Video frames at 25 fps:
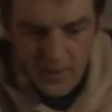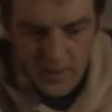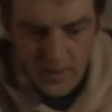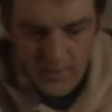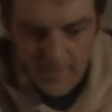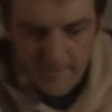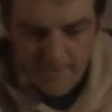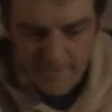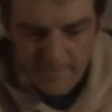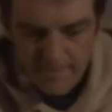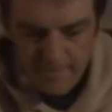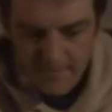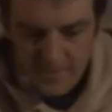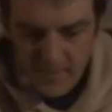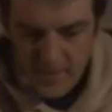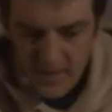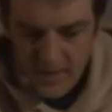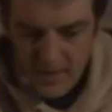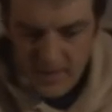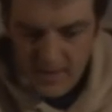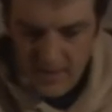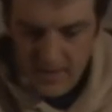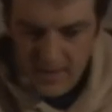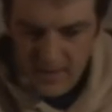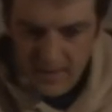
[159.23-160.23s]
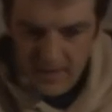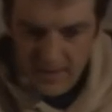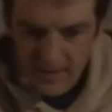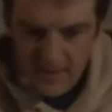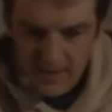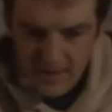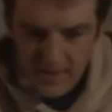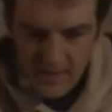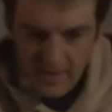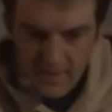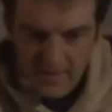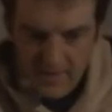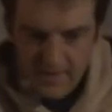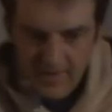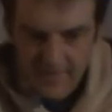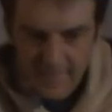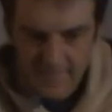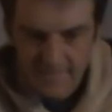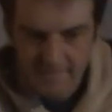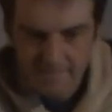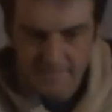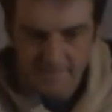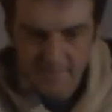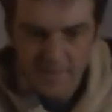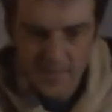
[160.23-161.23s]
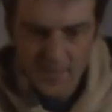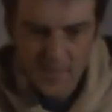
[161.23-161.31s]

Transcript: yeah, put the opposite poles